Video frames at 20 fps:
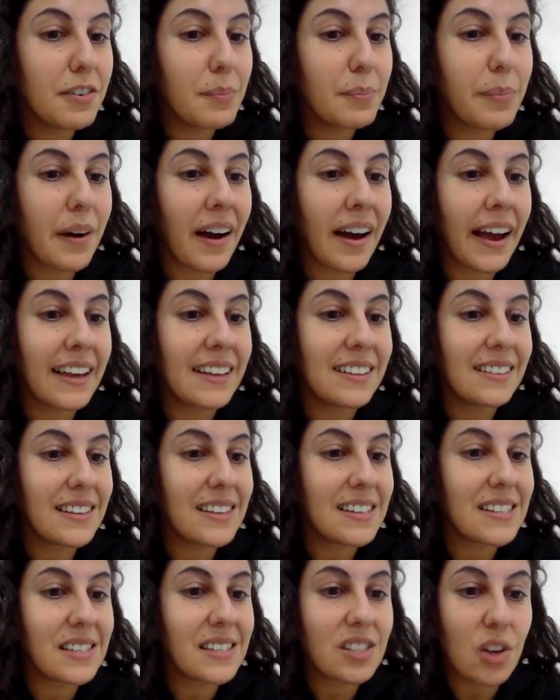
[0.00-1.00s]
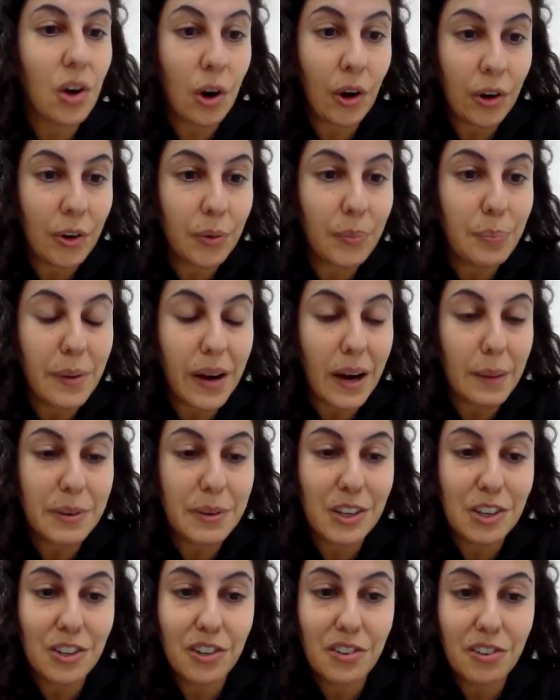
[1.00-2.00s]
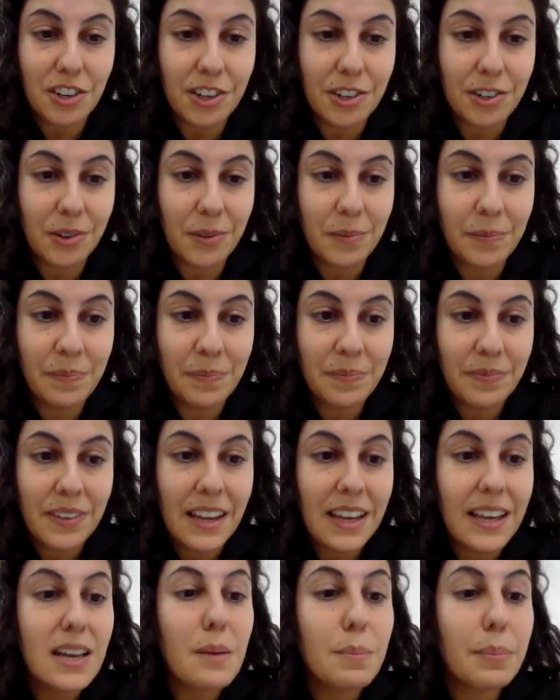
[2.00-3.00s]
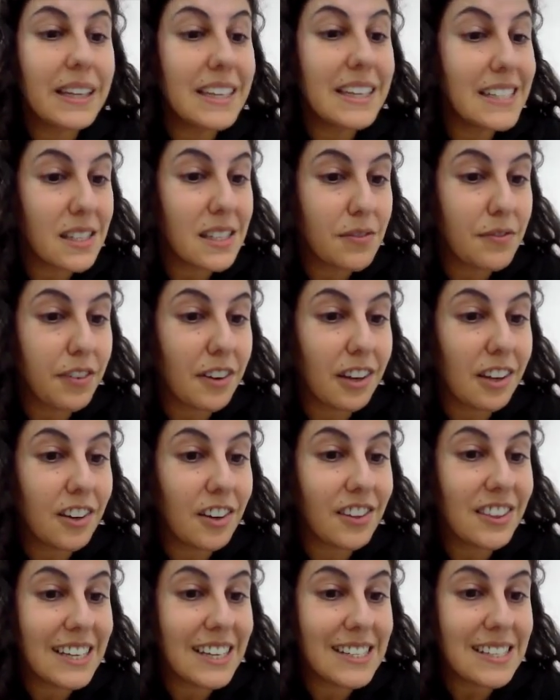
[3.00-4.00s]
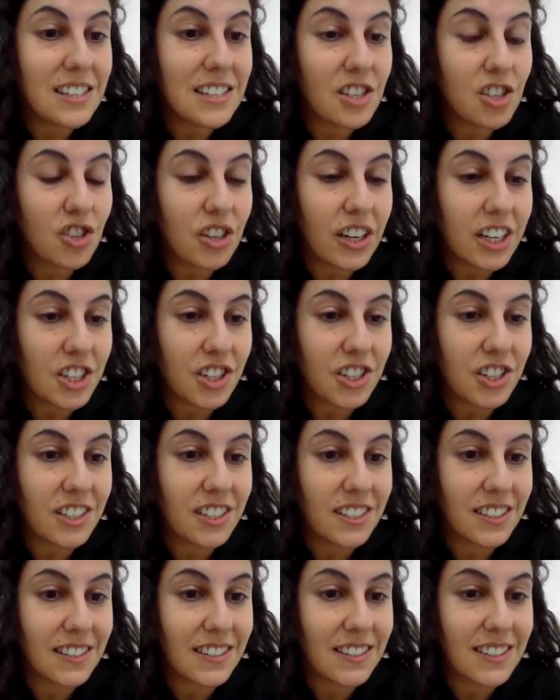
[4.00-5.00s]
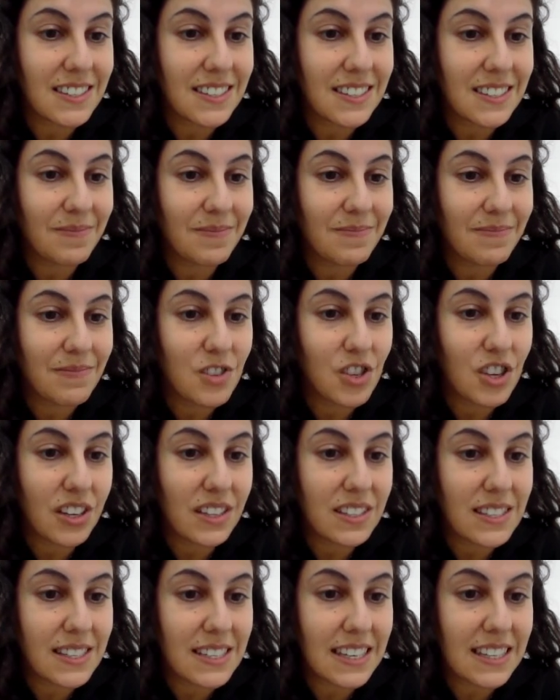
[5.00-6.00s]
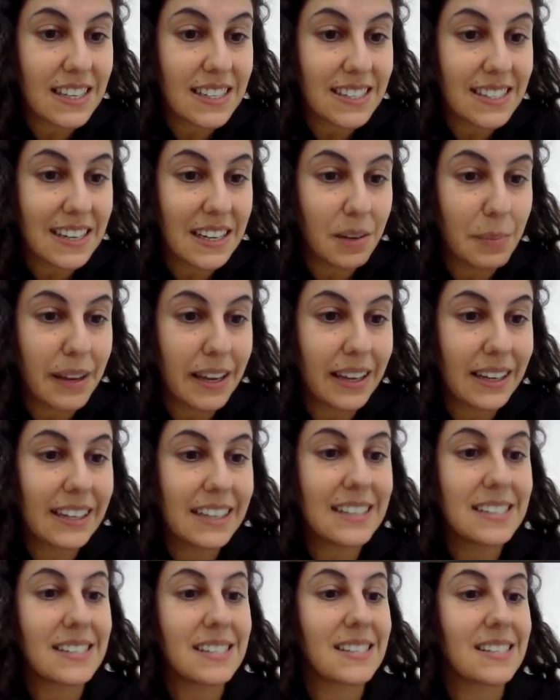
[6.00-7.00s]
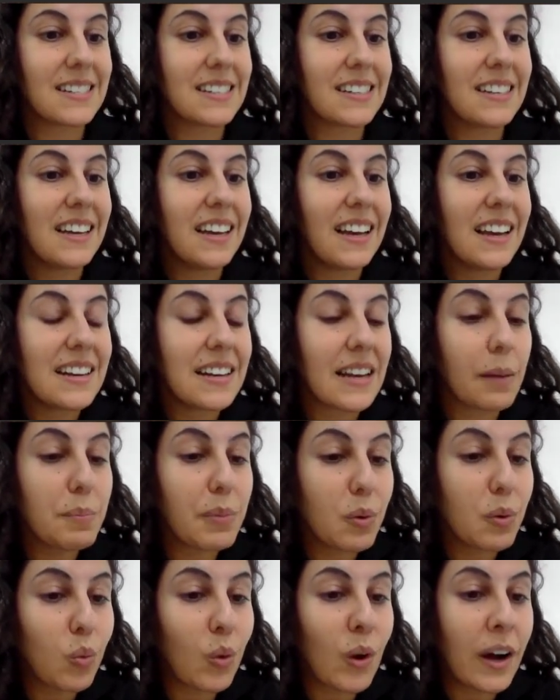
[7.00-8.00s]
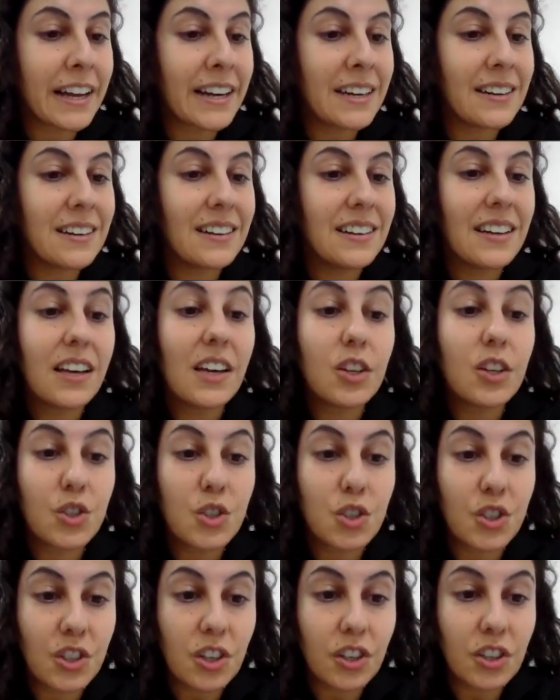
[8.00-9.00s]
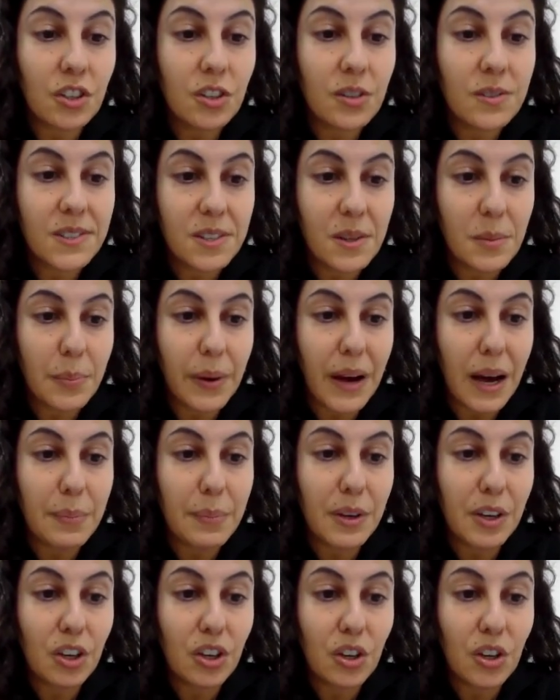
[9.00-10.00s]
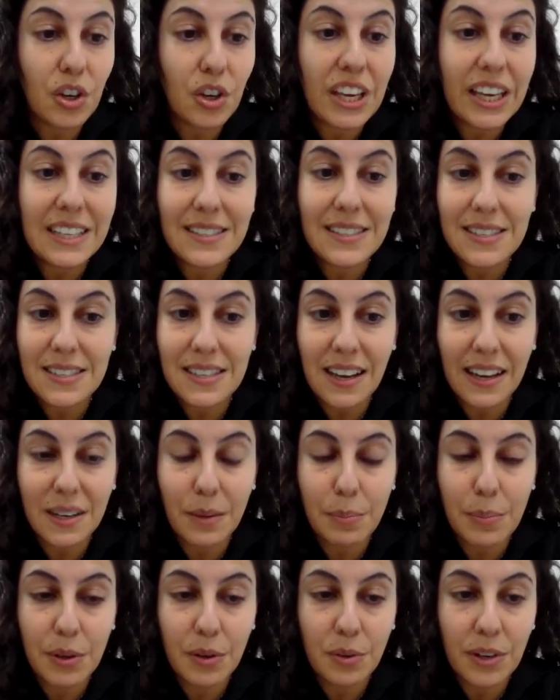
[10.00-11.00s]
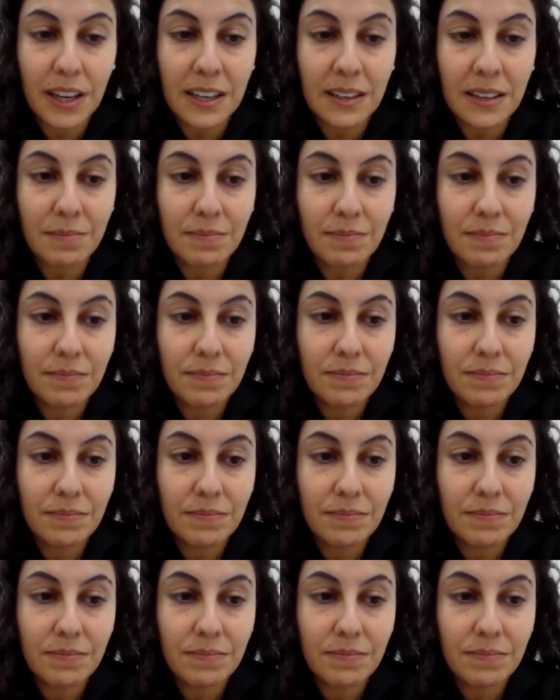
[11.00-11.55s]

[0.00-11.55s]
you for buying this home barbecue grill. Please follow these instructions. So you can see there's going to be a list. Number 1, do not use the barbecue inside a building.